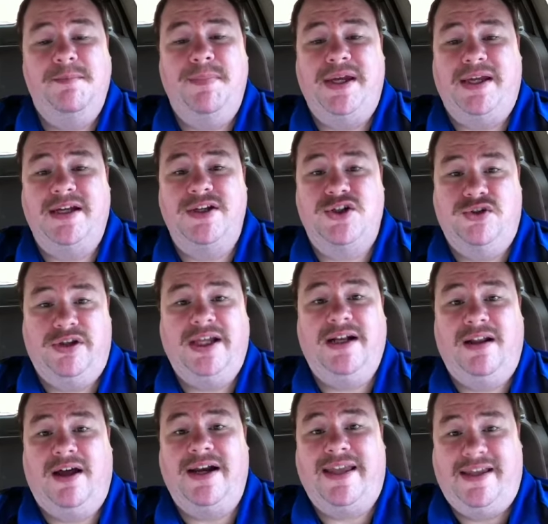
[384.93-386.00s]
because you'll get a
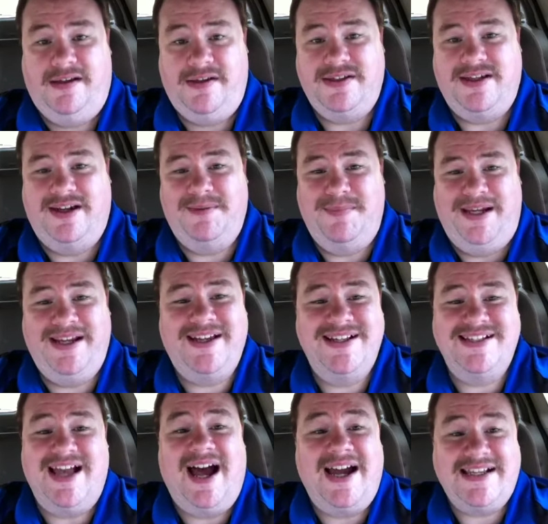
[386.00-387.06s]
lot of kills on me,
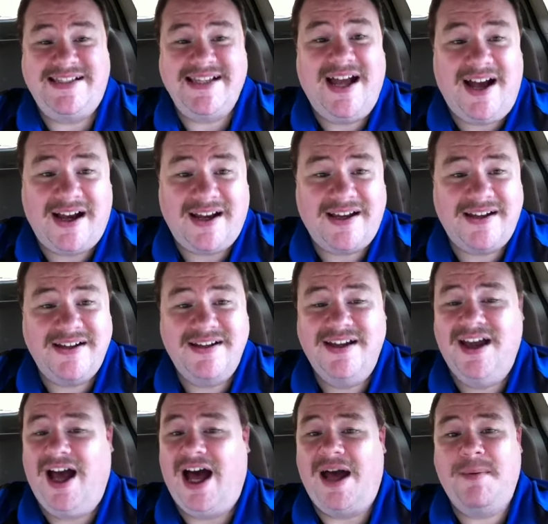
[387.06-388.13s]
because I suck.
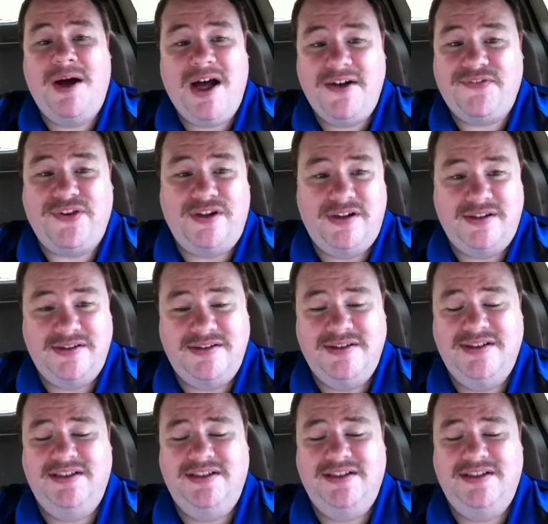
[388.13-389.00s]
I'm awful.